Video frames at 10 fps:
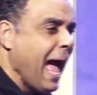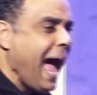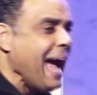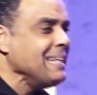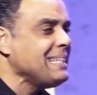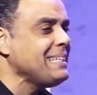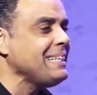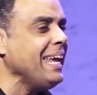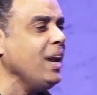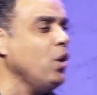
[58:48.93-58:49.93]
I
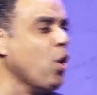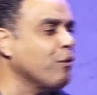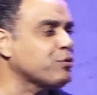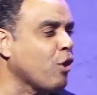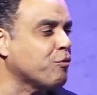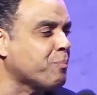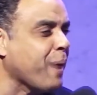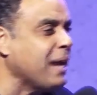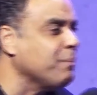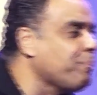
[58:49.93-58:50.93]
see loaves of
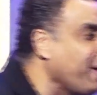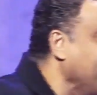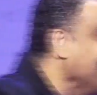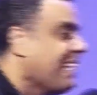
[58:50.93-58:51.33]
bread being